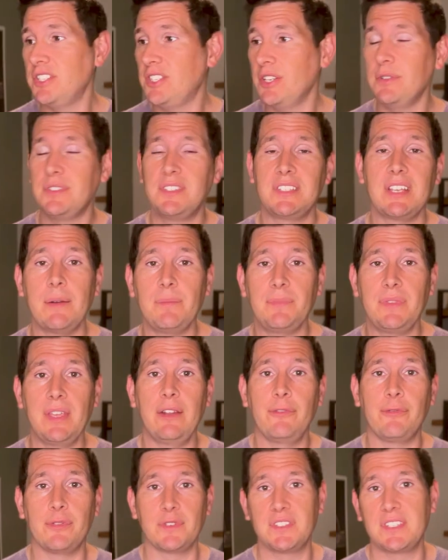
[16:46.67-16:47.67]
do
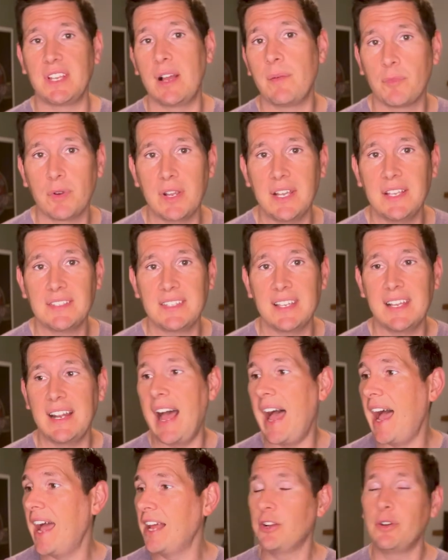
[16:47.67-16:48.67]
something for some reason.
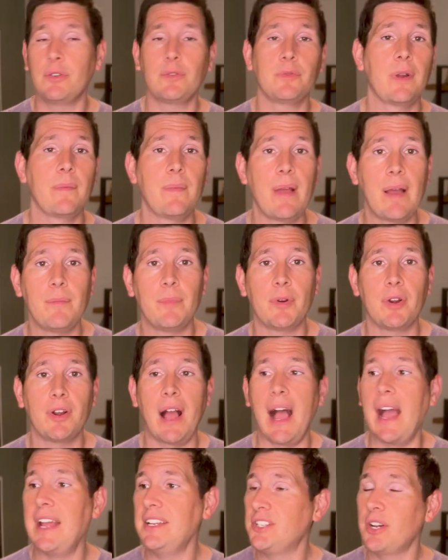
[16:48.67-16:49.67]
I don't remember.
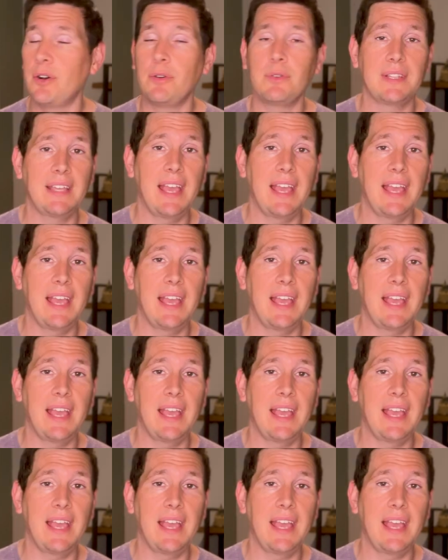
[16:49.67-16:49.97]
I don't